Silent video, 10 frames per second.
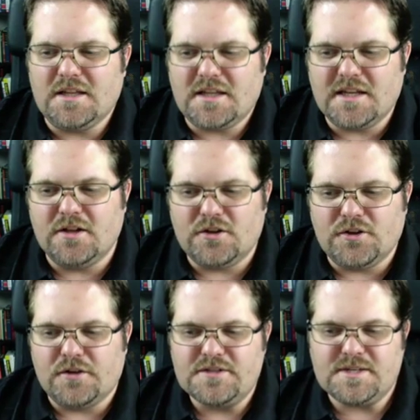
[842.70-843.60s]
little
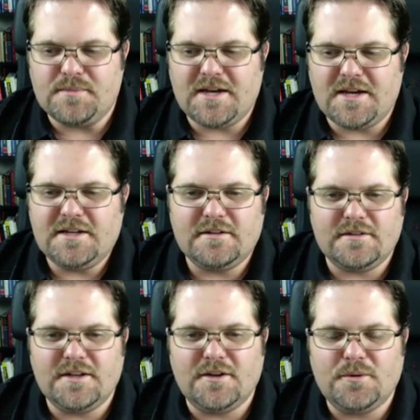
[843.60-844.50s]
nervous about it,
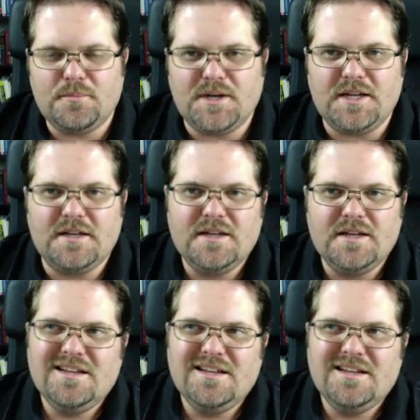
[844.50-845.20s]
but